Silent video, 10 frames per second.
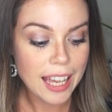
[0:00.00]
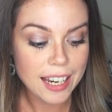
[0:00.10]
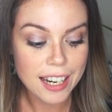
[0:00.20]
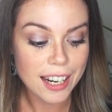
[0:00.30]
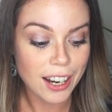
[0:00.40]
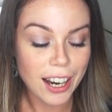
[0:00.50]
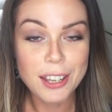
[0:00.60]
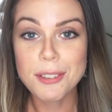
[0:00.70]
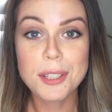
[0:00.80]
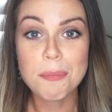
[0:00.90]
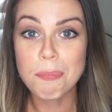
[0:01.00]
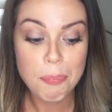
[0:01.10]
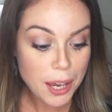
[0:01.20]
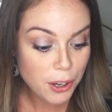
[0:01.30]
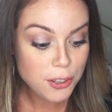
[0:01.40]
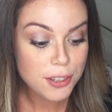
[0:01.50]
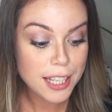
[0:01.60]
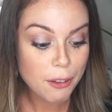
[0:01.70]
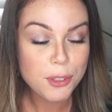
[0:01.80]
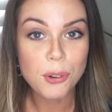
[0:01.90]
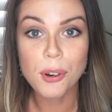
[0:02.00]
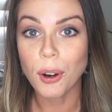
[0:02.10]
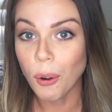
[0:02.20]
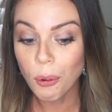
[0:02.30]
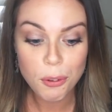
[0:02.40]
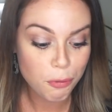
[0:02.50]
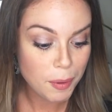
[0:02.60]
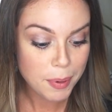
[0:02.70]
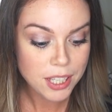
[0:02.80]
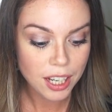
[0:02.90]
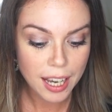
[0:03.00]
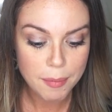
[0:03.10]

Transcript: and I used to pick on your self-talk all the flipping time.